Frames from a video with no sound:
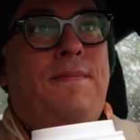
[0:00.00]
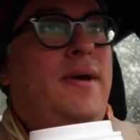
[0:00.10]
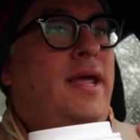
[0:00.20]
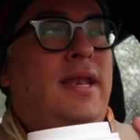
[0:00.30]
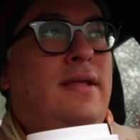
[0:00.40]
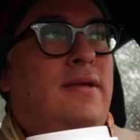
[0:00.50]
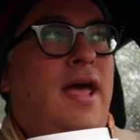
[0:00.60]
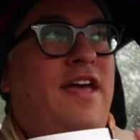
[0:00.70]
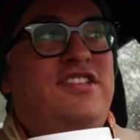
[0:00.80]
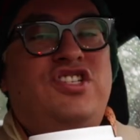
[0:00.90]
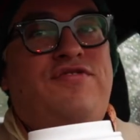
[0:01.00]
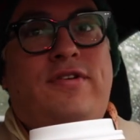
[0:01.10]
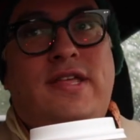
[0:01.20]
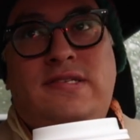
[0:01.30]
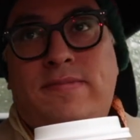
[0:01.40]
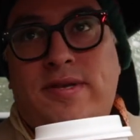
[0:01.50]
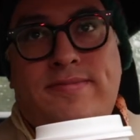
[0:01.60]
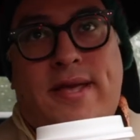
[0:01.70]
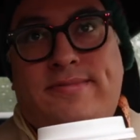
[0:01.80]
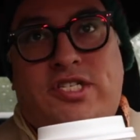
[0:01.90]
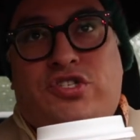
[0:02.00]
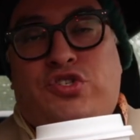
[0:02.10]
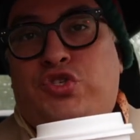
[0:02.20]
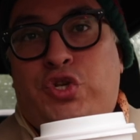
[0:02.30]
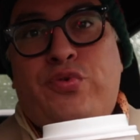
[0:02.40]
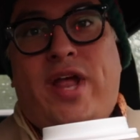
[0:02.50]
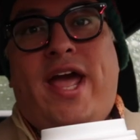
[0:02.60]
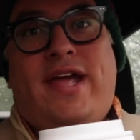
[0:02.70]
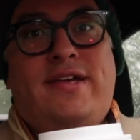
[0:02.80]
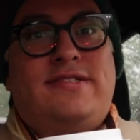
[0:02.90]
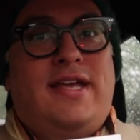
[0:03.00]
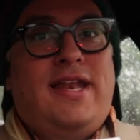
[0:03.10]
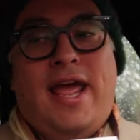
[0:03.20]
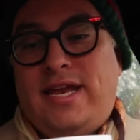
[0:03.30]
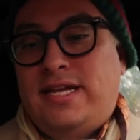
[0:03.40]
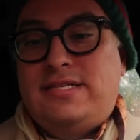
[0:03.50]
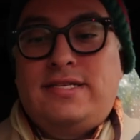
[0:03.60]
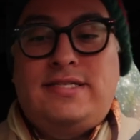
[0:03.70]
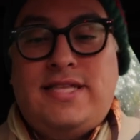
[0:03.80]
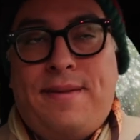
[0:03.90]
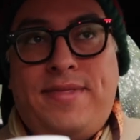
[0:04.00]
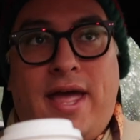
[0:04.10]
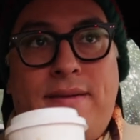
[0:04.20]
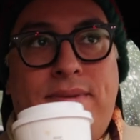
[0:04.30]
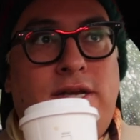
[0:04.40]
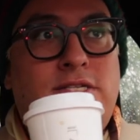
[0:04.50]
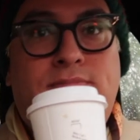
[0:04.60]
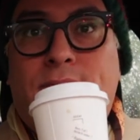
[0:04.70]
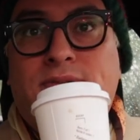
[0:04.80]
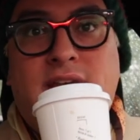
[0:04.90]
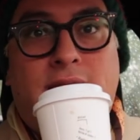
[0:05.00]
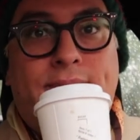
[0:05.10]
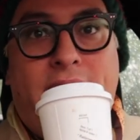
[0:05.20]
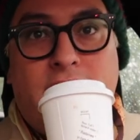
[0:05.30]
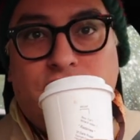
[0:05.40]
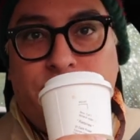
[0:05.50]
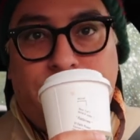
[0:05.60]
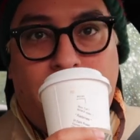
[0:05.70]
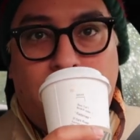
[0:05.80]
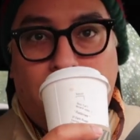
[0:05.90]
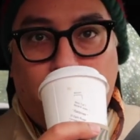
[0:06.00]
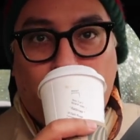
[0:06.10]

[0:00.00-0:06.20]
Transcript: But I just feel that sometimes I'm just too nice, and I need to stop that because people take advantage of that.